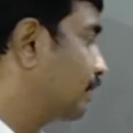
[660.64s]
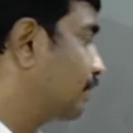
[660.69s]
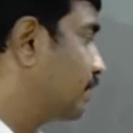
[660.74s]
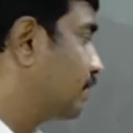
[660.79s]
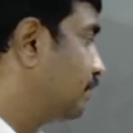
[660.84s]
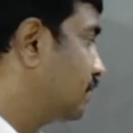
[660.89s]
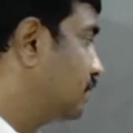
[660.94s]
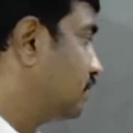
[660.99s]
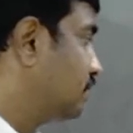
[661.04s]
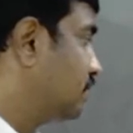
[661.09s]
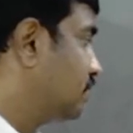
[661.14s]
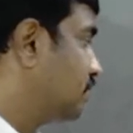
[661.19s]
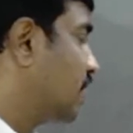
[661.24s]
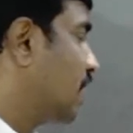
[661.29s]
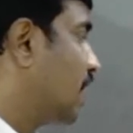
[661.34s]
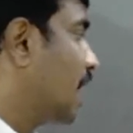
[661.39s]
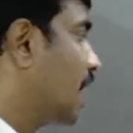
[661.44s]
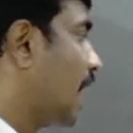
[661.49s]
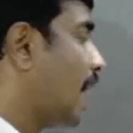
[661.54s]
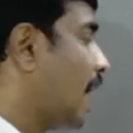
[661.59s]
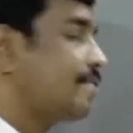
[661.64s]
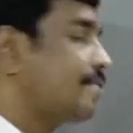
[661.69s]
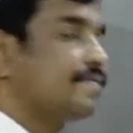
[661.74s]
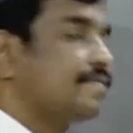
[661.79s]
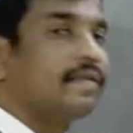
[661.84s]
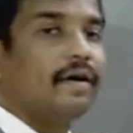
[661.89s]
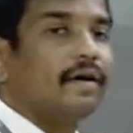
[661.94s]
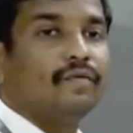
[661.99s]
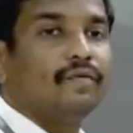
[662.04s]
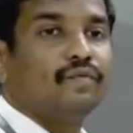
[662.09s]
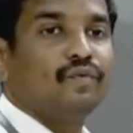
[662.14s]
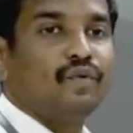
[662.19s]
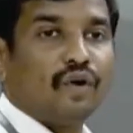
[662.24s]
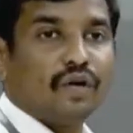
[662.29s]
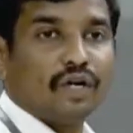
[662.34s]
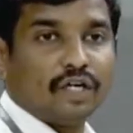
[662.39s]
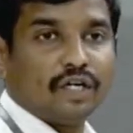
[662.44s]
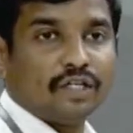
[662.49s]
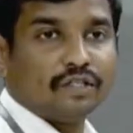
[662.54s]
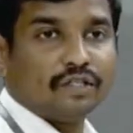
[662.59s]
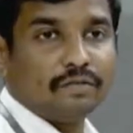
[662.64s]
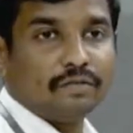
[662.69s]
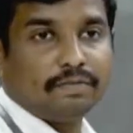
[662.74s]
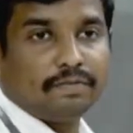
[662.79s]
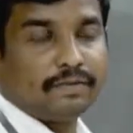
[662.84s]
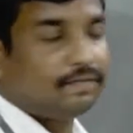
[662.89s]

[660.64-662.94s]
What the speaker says: performance and the flow control